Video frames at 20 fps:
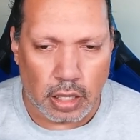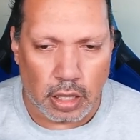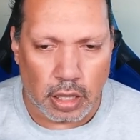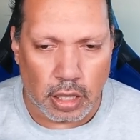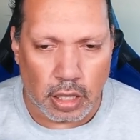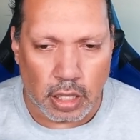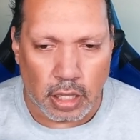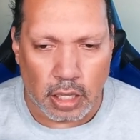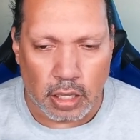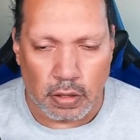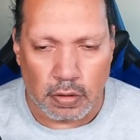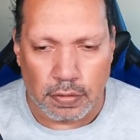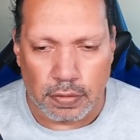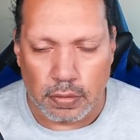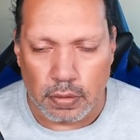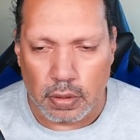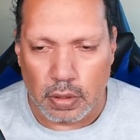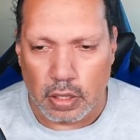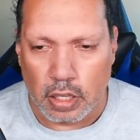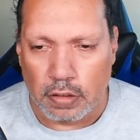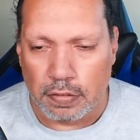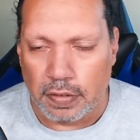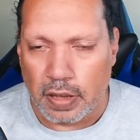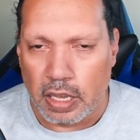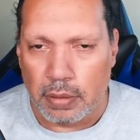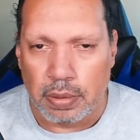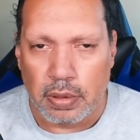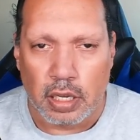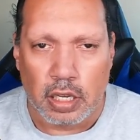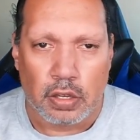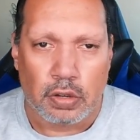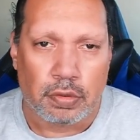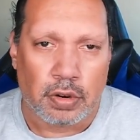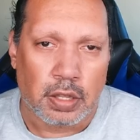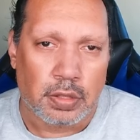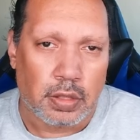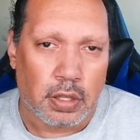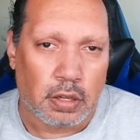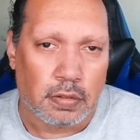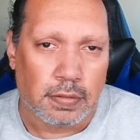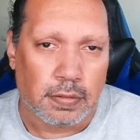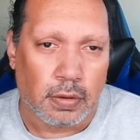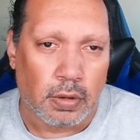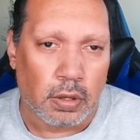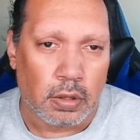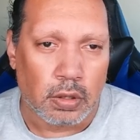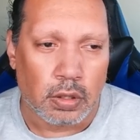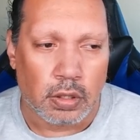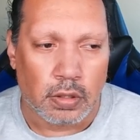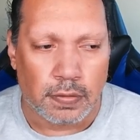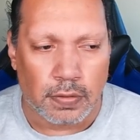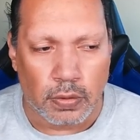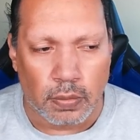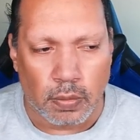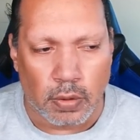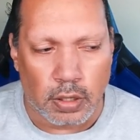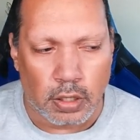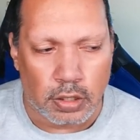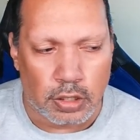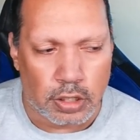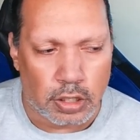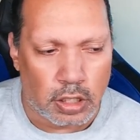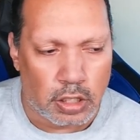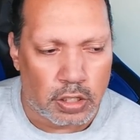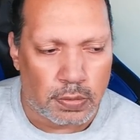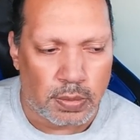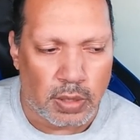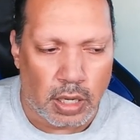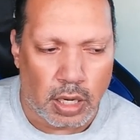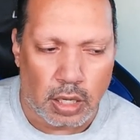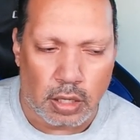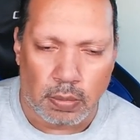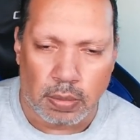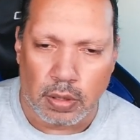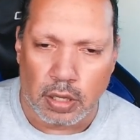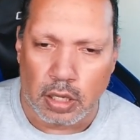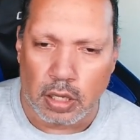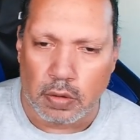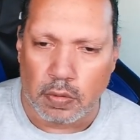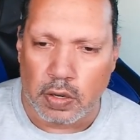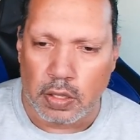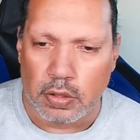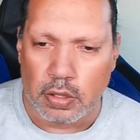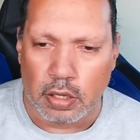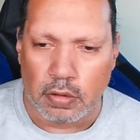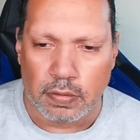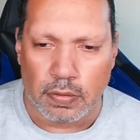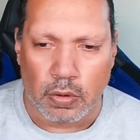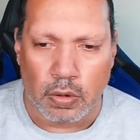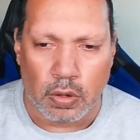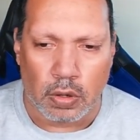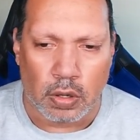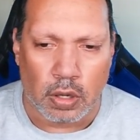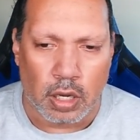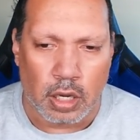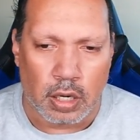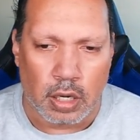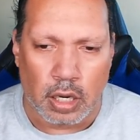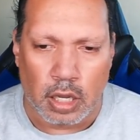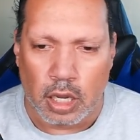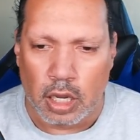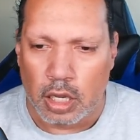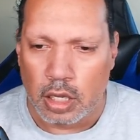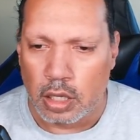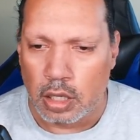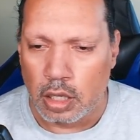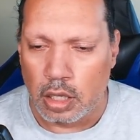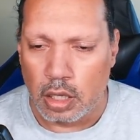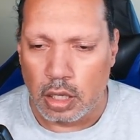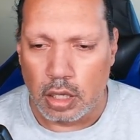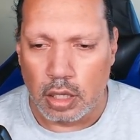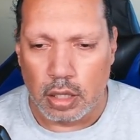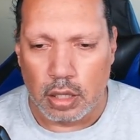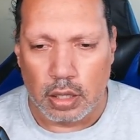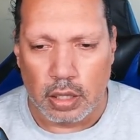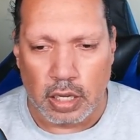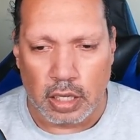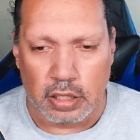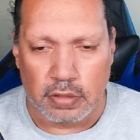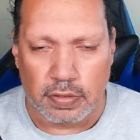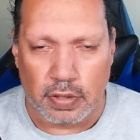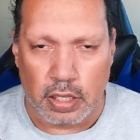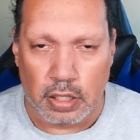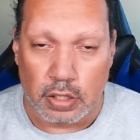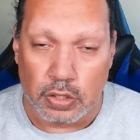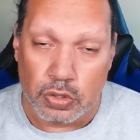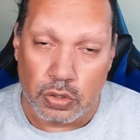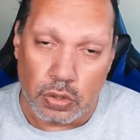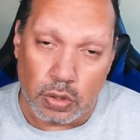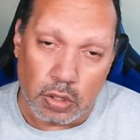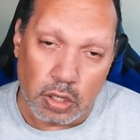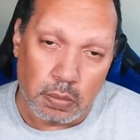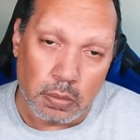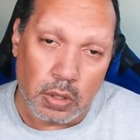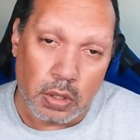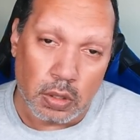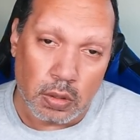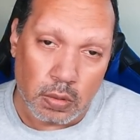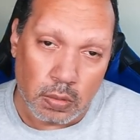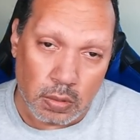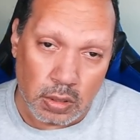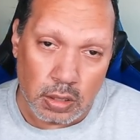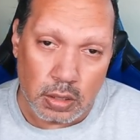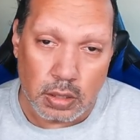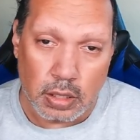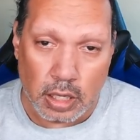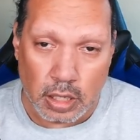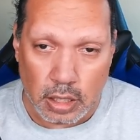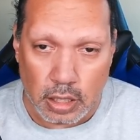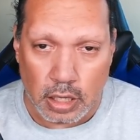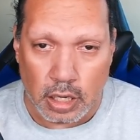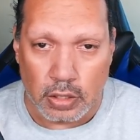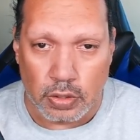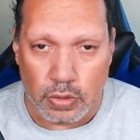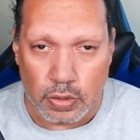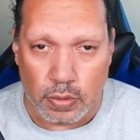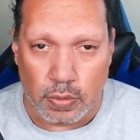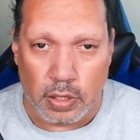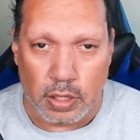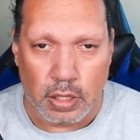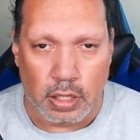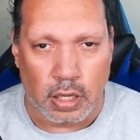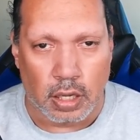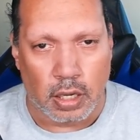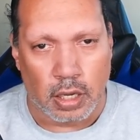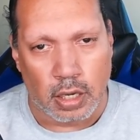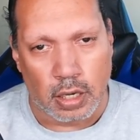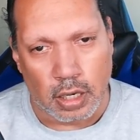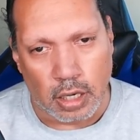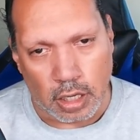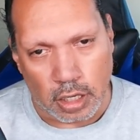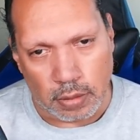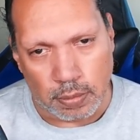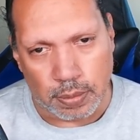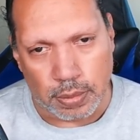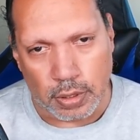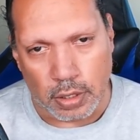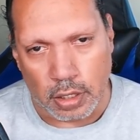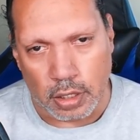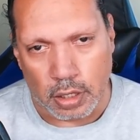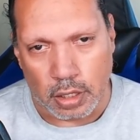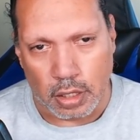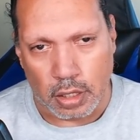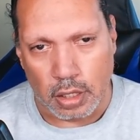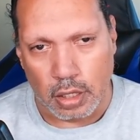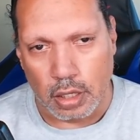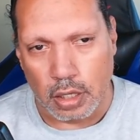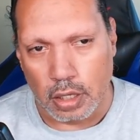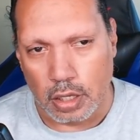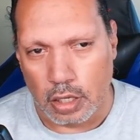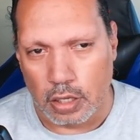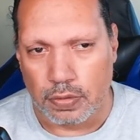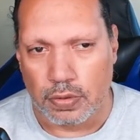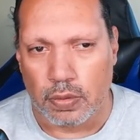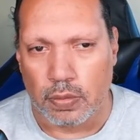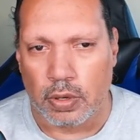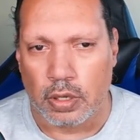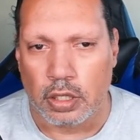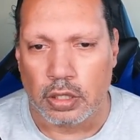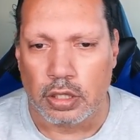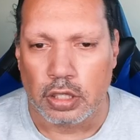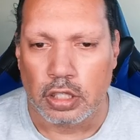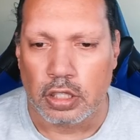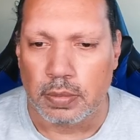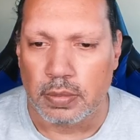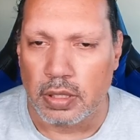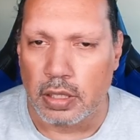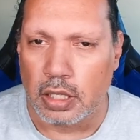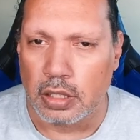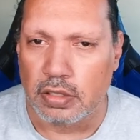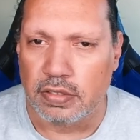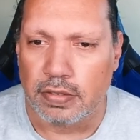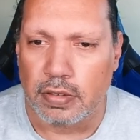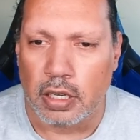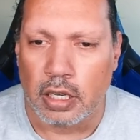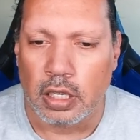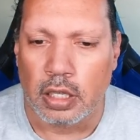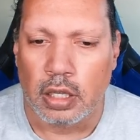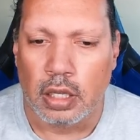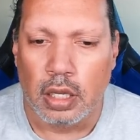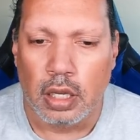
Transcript: if I play Grand Theft Auto, if you want to teach me how to play Grand Theft Auto online, that's fine. The story mode, I got to it. The online part, if you want to teach me, that's fine.